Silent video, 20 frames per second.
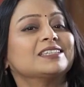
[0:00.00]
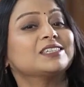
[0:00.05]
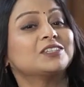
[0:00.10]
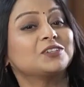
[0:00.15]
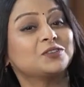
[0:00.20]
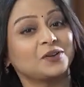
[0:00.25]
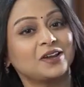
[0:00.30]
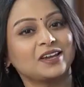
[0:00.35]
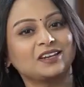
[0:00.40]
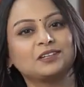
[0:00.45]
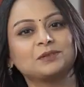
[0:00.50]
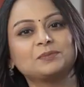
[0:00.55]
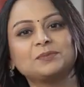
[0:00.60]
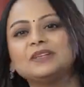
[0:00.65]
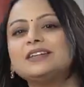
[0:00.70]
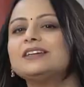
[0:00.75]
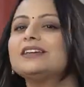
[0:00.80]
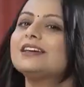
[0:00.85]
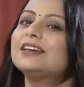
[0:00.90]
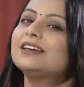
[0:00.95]

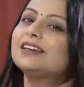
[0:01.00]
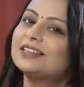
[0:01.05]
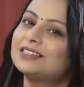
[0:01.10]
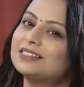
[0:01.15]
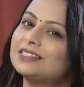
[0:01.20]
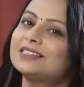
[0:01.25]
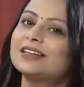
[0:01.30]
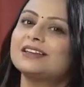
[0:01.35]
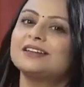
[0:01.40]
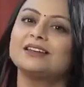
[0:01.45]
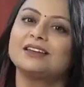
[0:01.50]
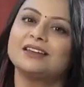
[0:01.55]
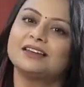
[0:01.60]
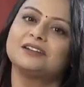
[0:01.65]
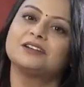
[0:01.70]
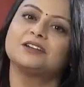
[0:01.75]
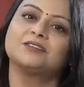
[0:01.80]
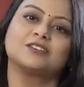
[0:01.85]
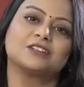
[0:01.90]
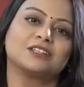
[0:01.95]
hysterectomy is an
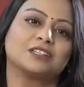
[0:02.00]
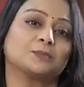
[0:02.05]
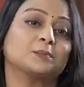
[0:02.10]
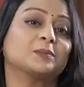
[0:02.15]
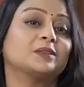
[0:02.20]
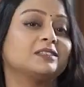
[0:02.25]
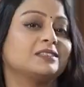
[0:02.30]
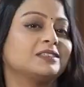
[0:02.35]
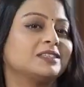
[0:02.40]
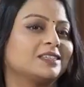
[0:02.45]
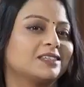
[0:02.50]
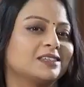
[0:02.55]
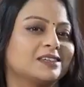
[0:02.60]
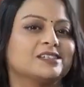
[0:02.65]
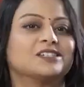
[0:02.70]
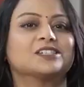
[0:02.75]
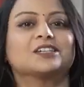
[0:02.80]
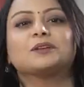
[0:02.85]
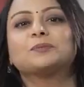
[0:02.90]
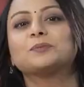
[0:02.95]
irreversible
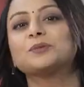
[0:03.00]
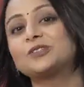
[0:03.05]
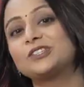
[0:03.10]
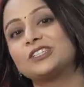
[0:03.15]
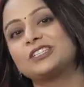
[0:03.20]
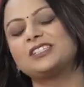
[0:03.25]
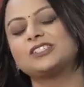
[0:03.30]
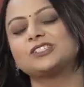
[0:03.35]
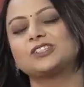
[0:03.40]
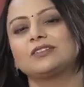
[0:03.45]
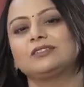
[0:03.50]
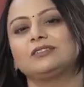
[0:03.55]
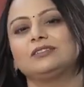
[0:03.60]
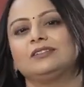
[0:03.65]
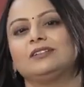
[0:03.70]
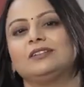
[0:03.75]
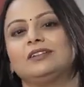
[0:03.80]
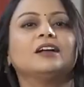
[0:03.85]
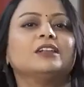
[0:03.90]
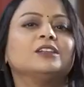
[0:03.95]
surgical procedure.
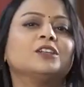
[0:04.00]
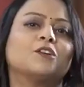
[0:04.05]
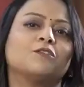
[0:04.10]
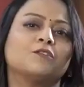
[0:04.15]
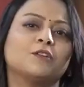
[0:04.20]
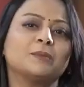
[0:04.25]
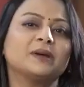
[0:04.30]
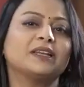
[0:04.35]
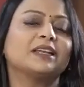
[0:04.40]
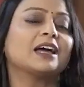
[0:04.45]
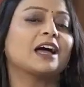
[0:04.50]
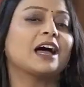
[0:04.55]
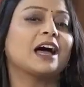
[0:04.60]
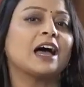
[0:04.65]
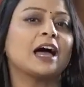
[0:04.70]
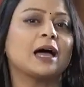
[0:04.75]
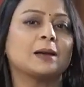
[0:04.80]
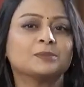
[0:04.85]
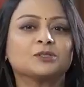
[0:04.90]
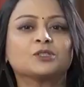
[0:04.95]
Now women
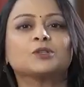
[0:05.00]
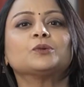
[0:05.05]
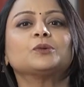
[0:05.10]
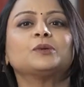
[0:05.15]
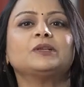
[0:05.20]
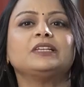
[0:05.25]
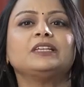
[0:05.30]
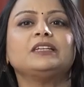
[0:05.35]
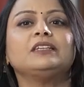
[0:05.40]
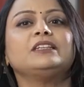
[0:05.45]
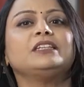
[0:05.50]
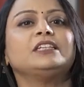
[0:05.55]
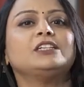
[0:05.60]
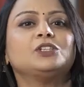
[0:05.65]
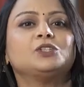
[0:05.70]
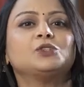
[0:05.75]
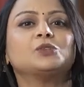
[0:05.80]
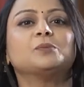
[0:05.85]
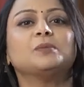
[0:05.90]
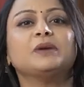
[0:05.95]
absolutely
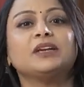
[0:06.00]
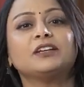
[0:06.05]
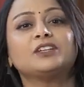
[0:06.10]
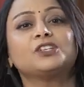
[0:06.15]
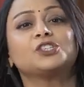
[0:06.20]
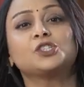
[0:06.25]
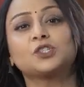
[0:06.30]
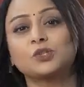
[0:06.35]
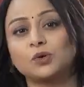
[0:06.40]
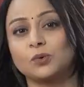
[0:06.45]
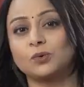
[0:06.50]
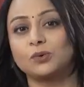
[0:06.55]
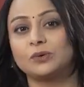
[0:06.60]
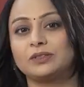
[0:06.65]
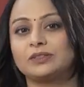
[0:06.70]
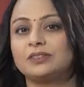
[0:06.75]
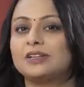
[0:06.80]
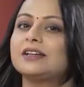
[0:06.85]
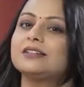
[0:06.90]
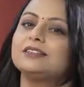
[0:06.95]
need to make sure
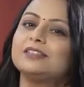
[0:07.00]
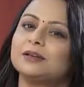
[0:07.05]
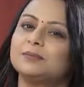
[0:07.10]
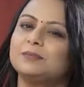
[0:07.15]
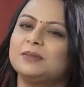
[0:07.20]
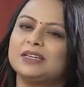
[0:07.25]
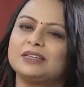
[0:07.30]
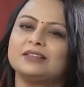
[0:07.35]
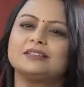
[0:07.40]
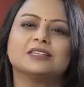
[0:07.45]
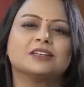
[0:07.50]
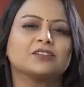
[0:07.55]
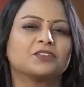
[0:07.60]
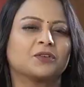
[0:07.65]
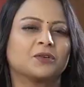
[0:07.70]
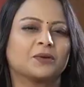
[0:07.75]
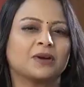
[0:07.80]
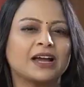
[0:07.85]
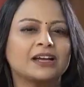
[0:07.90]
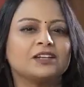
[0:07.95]
that they're making the
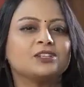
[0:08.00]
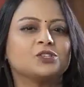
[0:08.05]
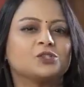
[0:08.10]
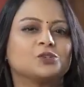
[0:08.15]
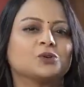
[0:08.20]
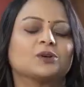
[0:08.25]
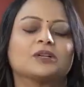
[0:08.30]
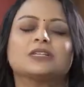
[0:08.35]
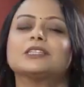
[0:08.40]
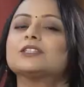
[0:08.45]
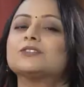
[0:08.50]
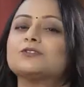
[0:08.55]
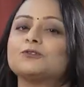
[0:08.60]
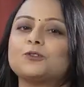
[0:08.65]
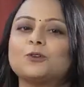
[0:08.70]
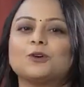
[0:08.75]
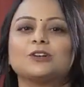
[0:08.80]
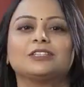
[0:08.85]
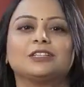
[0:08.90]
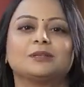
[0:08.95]
right choice
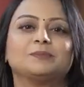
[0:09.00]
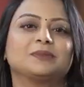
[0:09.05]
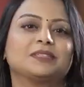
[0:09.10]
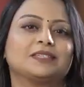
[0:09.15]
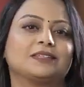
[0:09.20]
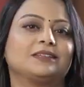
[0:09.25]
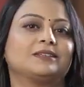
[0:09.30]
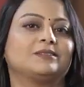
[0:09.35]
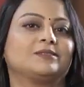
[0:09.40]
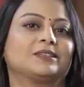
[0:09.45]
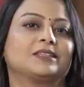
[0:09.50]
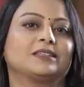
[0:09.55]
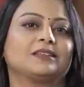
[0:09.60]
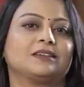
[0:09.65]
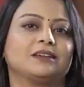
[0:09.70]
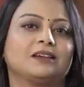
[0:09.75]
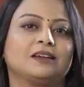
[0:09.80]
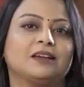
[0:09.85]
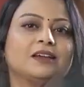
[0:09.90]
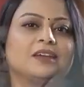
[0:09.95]
for
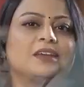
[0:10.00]
themselves.